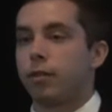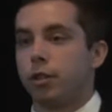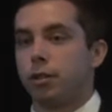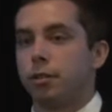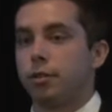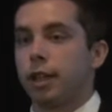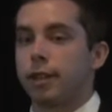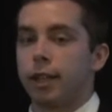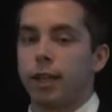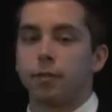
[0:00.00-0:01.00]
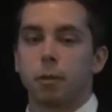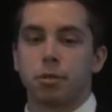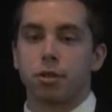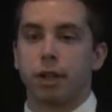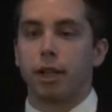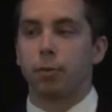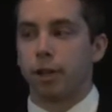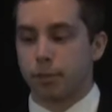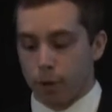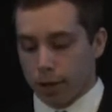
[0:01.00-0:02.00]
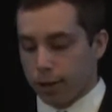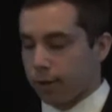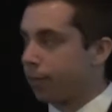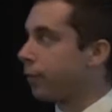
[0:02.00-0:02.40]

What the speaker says: revenue that they get from treating wastewater.